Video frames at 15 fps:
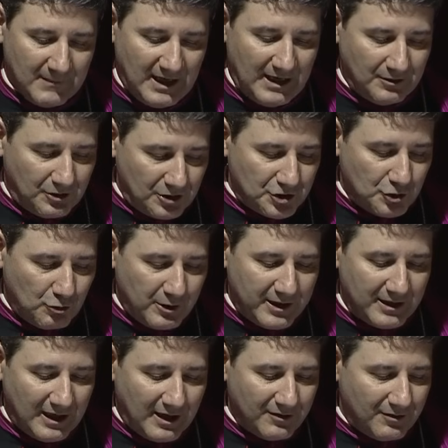and to
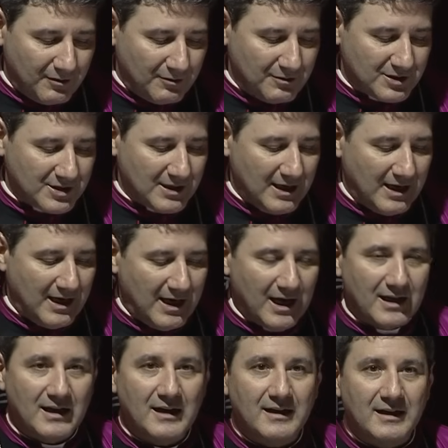join others
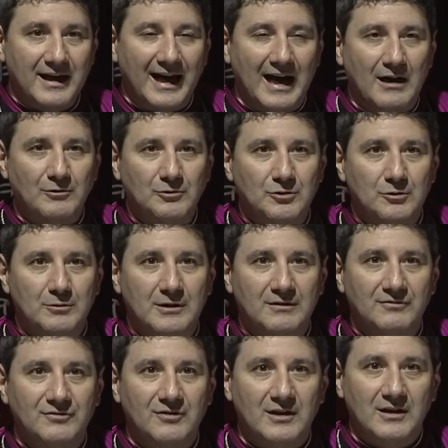in an encounter
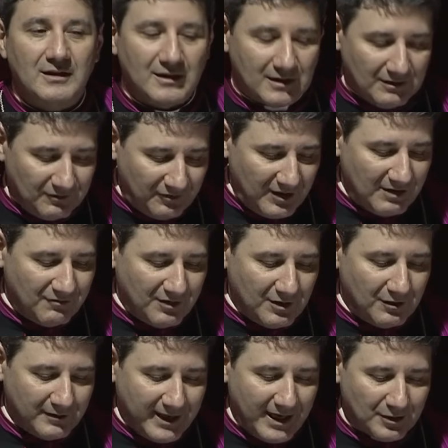of
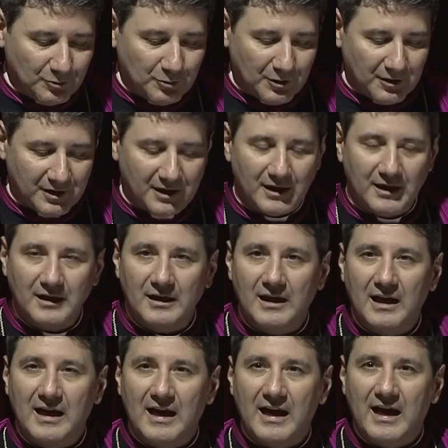convivial networking
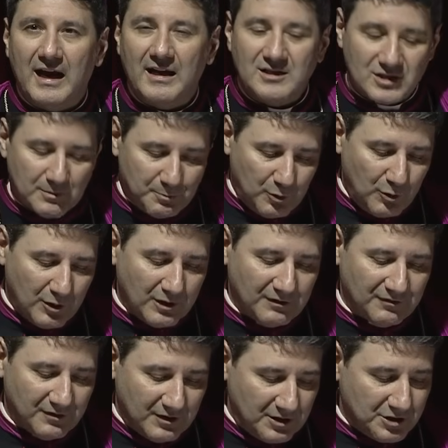and support
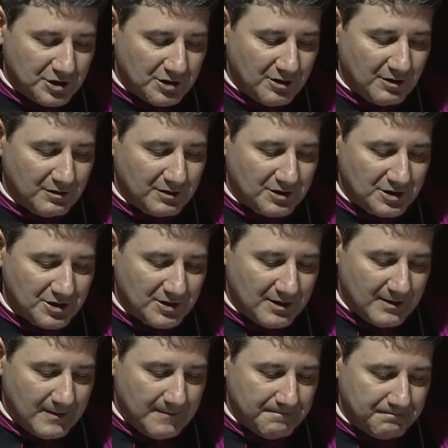for the Church,
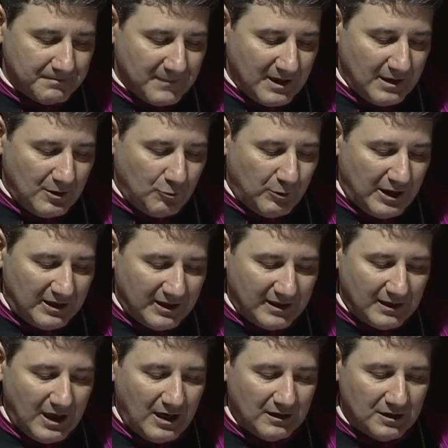while
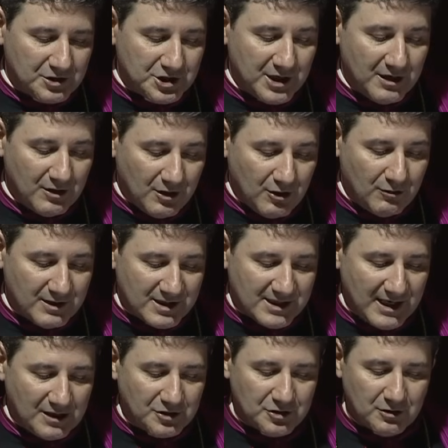acknowledging her
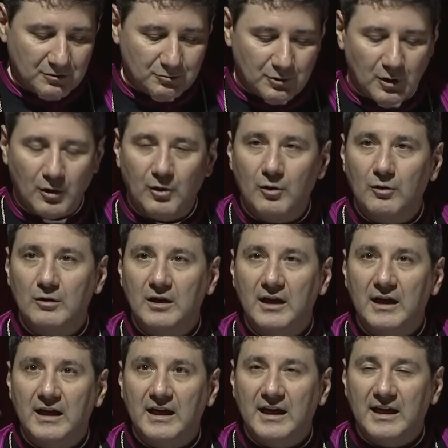essential role
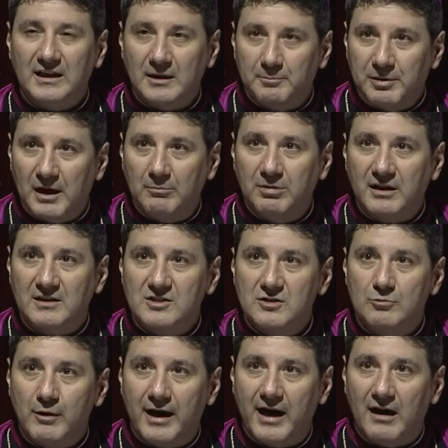in the public
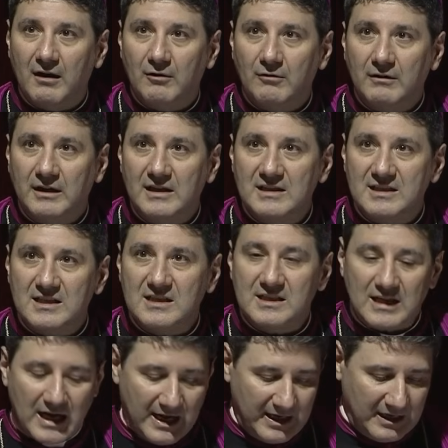square, in
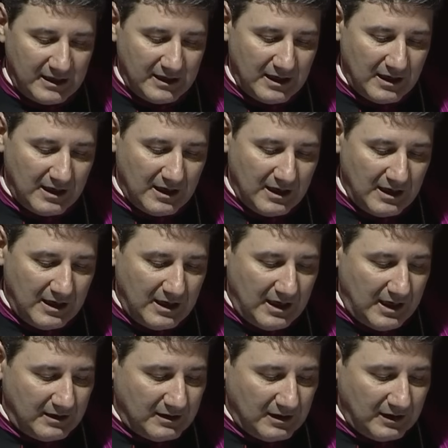society,
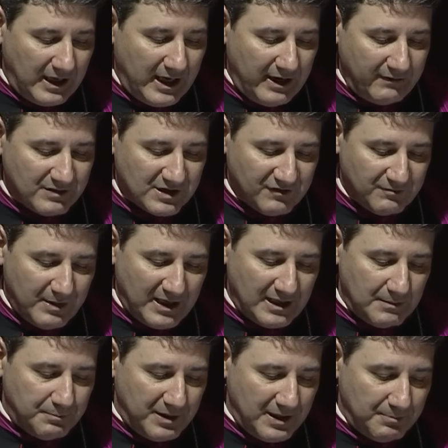in the lives of many
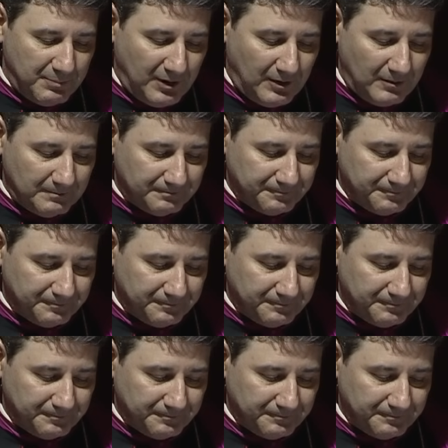people.